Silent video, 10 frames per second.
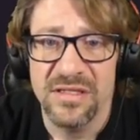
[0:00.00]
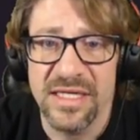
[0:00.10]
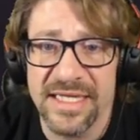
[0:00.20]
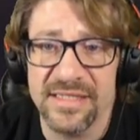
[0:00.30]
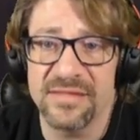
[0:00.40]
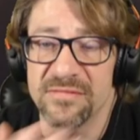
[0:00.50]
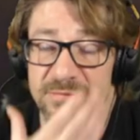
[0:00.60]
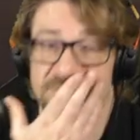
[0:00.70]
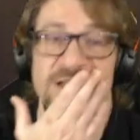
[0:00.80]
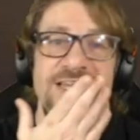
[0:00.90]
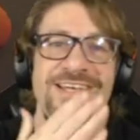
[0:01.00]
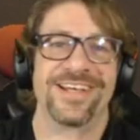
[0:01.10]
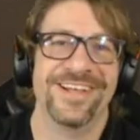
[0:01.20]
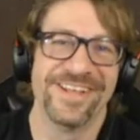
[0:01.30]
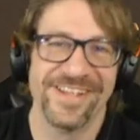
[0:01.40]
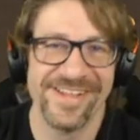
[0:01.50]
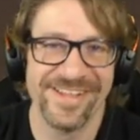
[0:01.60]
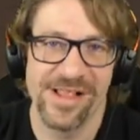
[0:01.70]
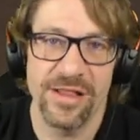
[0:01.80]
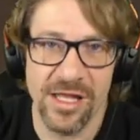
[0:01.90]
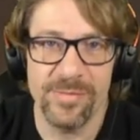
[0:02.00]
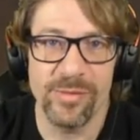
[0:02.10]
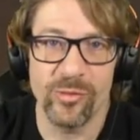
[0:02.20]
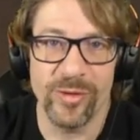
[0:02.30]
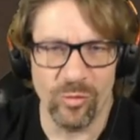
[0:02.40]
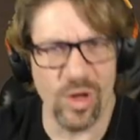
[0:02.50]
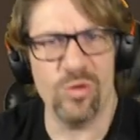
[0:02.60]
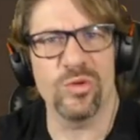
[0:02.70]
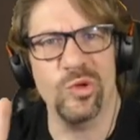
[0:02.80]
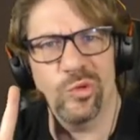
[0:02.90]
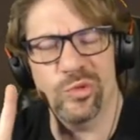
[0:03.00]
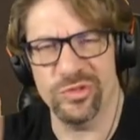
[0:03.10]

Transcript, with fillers: And a lot of people went, whoa, Code,